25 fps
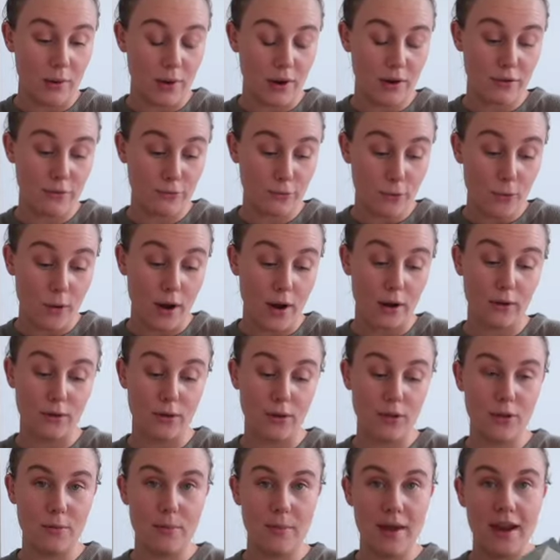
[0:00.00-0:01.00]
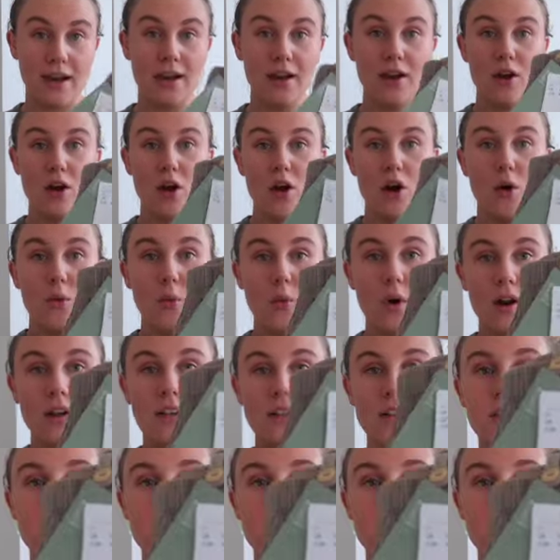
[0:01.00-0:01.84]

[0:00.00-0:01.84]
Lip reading: I thought I got them in 1